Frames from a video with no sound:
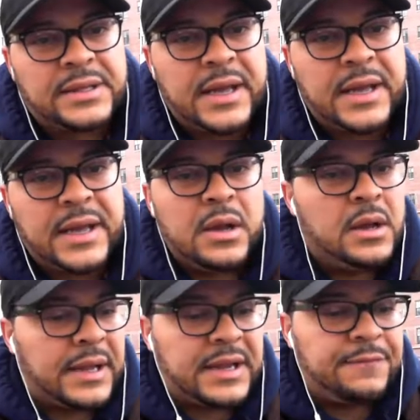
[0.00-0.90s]

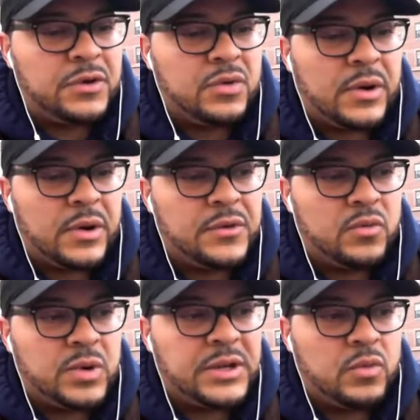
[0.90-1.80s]
that. Like, if you
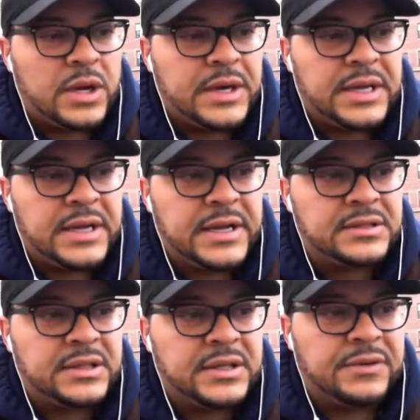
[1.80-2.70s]
really want to get
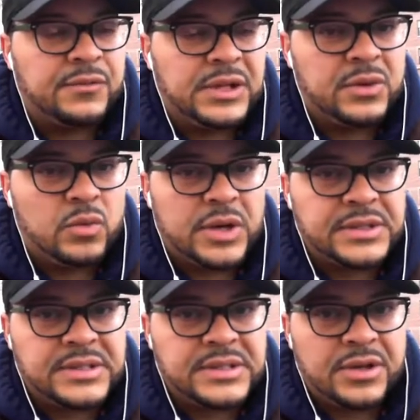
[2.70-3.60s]
into this and really want to
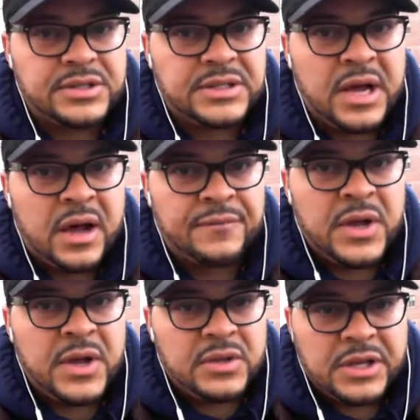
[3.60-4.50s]
sell your stuff,
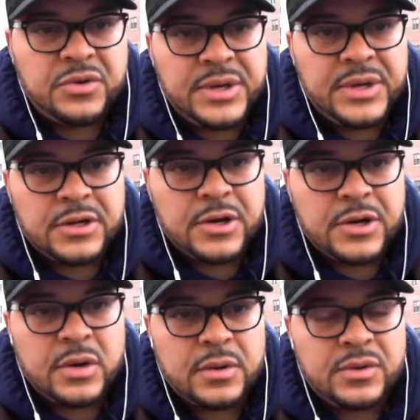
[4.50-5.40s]
then you need to
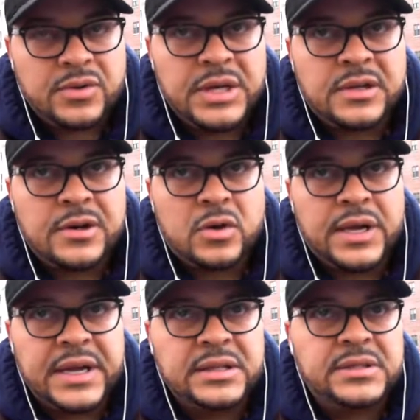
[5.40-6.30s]
know the
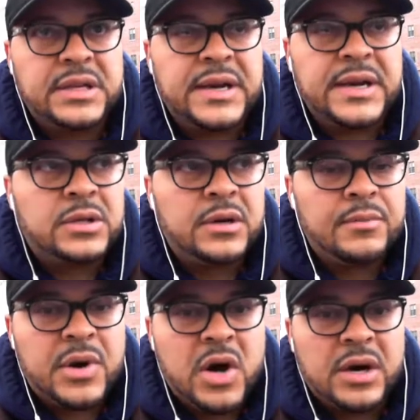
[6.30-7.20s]
ins and outs of the
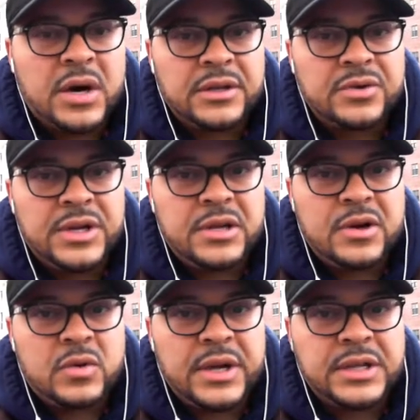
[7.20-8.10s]
market. You need to
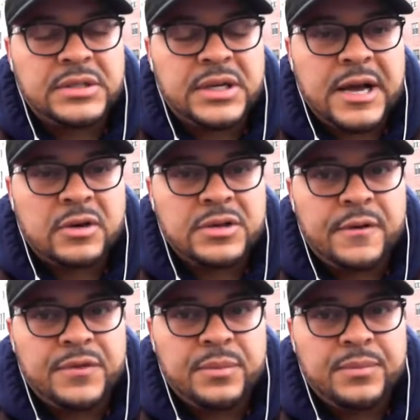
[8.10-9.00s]
know the ins and outs
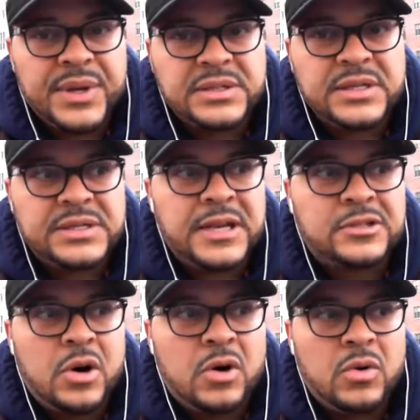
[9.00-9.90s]
of the business as
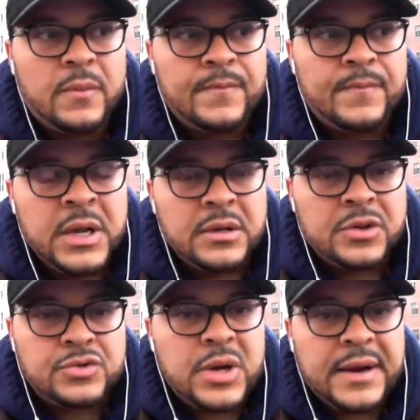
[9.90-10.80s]
a whole.
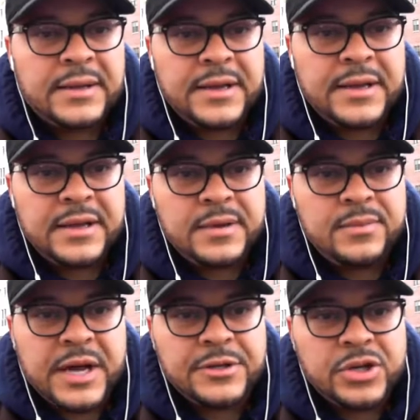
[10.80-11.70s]
Don't try to let
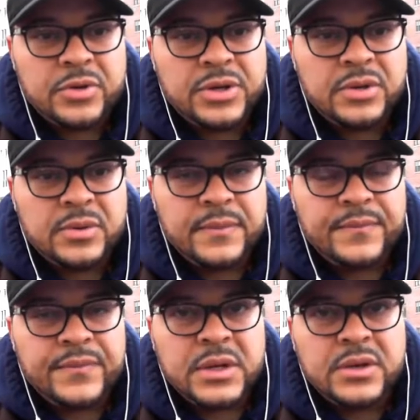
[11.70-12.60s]
anybody jerk you.
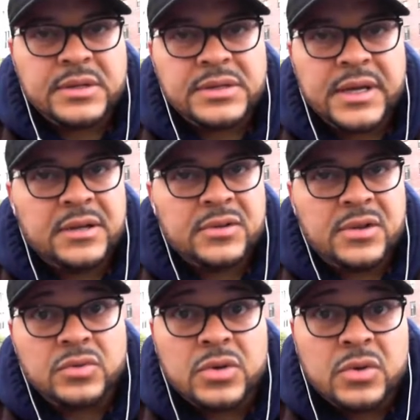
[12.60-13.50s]
You understand?
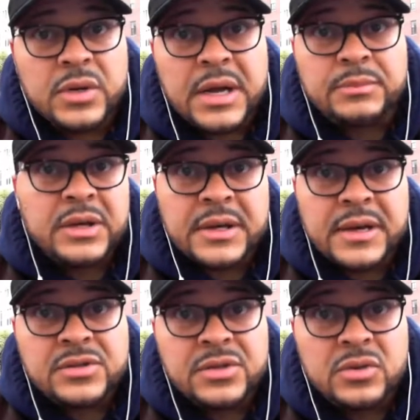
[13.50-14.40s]
Don't do it. I'm looking
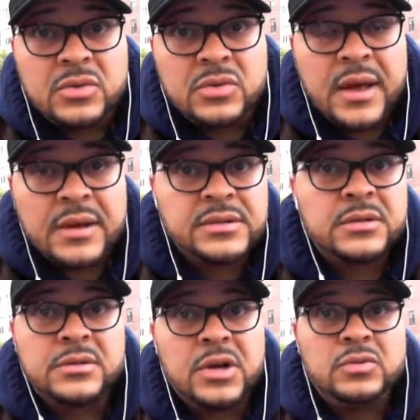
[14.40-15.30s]
at you. Yes,
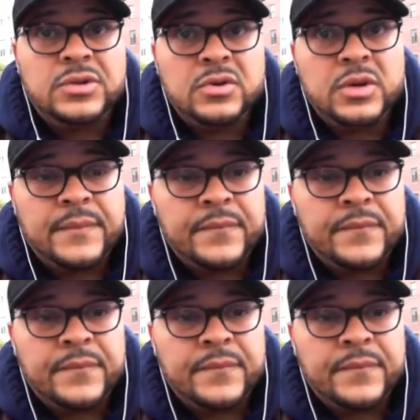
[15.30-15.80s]
don't do it.